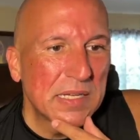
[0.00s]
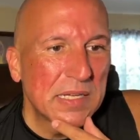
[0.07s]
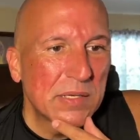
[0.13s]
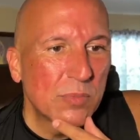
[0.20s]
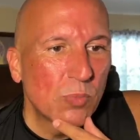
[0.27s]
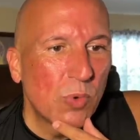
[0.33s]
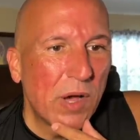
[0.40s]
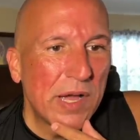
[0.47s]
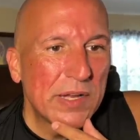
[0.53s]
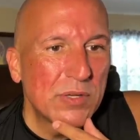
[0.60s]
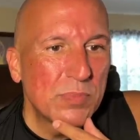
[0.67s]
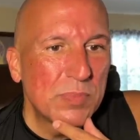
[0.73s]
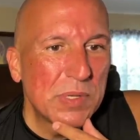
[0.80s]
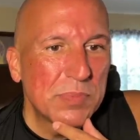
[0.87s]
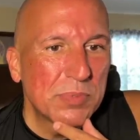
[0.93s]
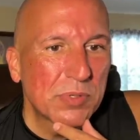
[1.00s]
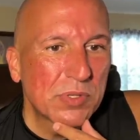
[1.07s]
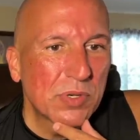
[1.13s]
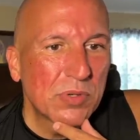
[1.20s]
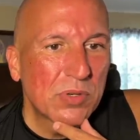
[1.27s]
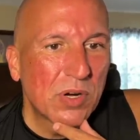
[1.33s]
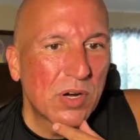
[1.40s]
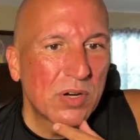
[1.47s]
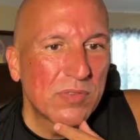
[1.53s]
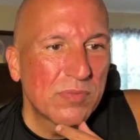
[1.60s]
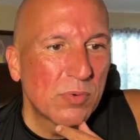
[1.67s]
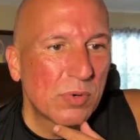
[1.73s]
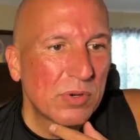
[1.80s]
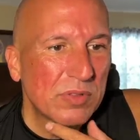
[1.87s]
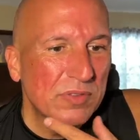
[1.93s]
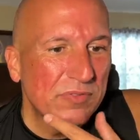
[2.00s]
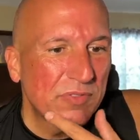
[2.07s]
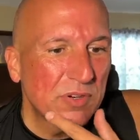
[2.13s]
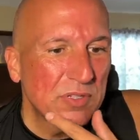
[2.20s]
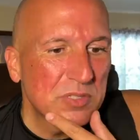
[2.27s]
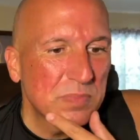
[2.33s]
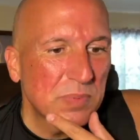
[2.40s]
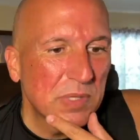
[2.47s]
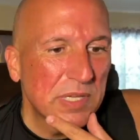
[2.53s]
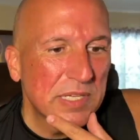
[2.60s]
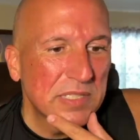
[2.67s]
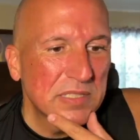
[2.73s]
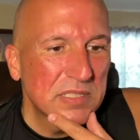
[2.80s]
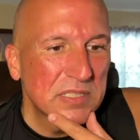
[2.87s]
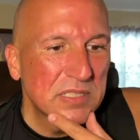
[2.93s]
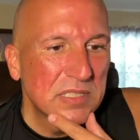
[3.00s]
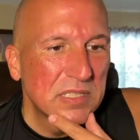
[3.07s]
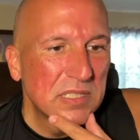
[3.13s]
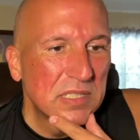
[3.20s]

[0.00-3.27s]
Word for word: and why do people go carnivore in the first place?